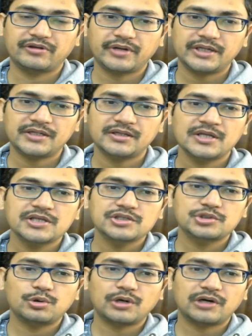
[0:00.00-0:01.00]
right?
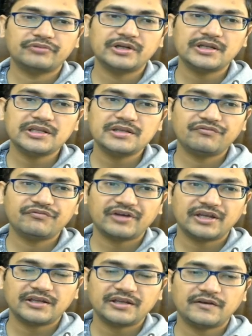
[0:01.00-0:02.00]
So after
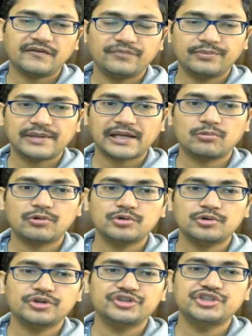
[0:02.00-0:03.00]
e5, if black
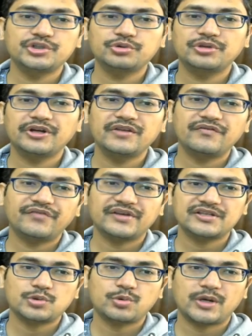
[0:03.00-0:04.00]
want to achieve the
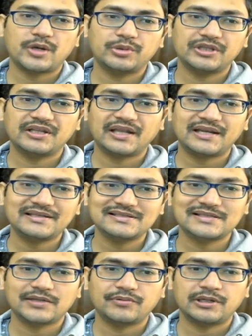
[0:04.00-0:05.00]
d5 square with the knight
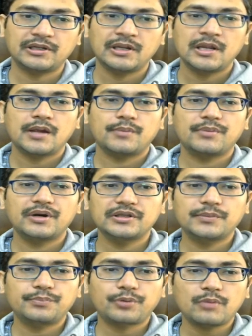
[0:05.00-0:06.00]
c7,
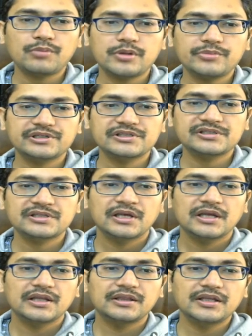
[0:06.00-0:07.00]
but the problem
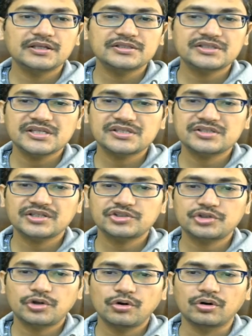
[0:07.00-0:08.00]
is the
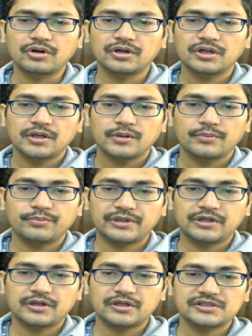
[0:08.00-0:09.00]
c6 rook,
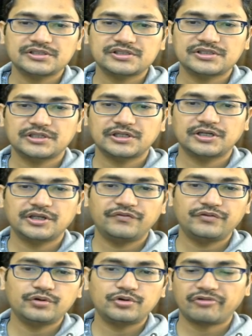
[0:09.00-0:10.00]
because
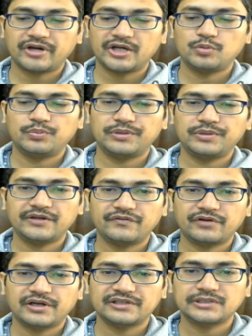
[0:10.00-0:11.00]
if you try to play,
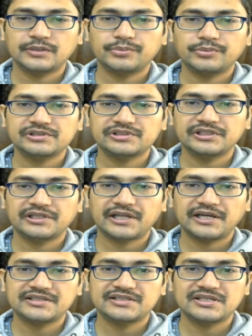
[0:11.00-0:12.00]
for example, say
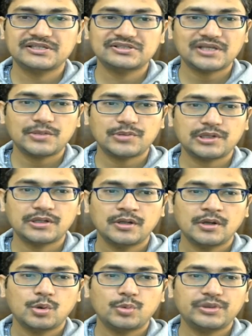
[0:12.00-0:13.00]
knight c7,
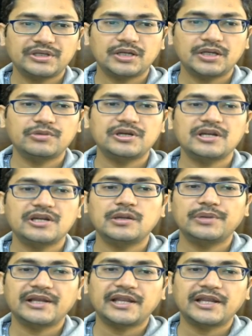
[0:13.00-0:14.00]
we can immediately
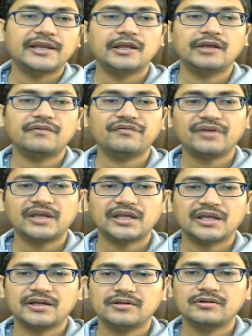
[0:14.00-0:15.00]
play knight a5
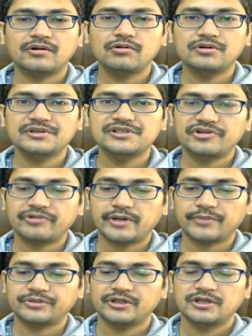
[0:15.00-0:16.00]
and the rook is
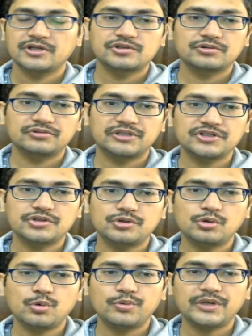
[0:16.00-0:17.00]
trapped. So there is
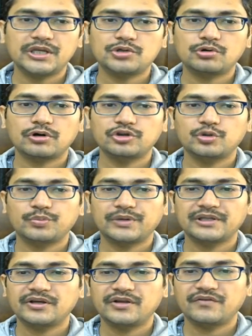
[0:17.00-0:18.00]
no way to
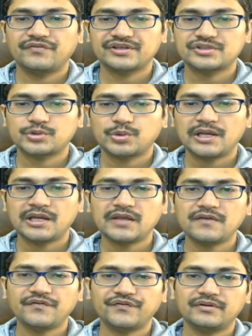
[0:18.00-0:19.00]
occupy the d5 square.
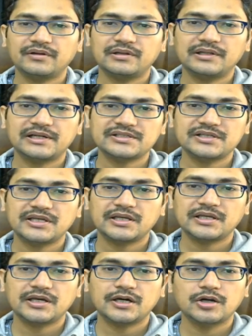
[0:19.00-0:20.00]
If let's
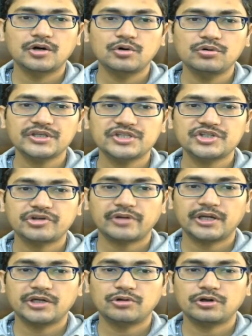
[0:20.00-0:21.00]
say rook is
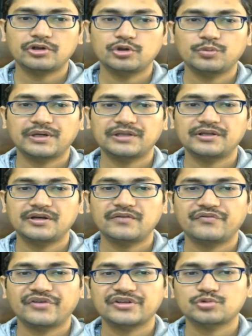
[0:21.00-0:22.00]
trying to occupy the
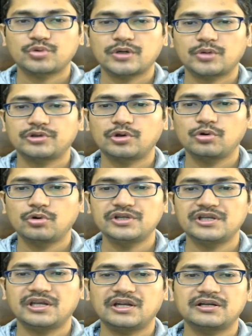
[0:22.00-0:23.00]
d5 square with rook
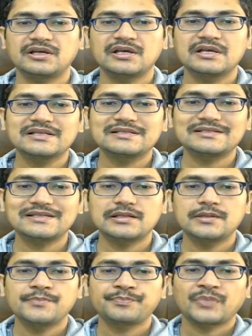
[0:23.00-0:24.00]
d8,
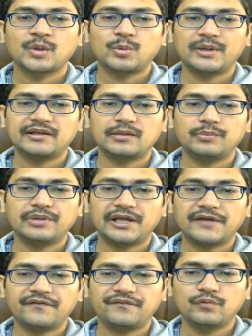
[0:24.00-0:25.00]
still white can play
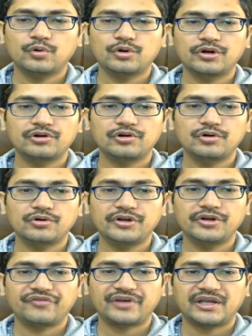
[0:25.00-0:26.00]
f4, rook
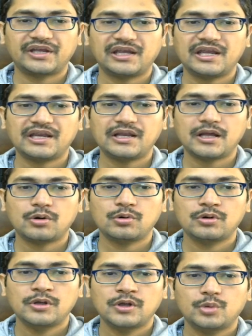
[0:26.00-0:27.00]
d5, and
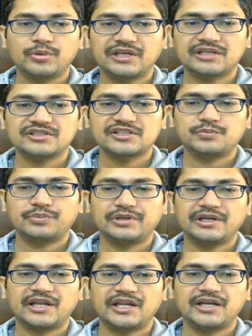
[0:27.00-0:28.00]
now we can just
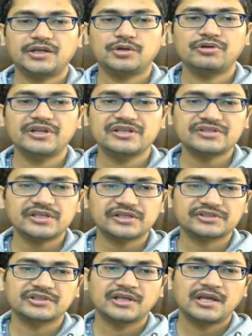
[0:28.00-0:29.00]
play knight to
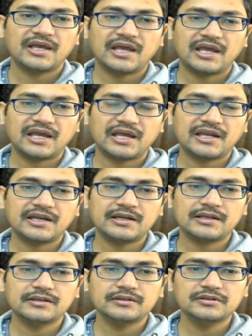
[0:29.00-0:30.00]
d6,
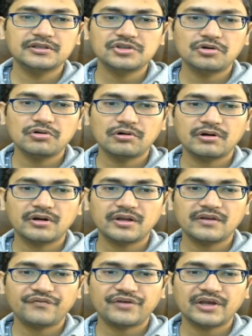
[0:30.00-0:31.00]
and this rook on
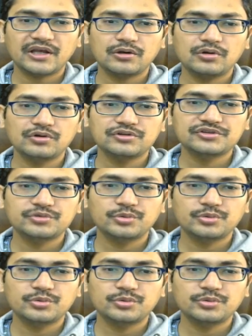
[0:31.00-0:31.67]
d5 looks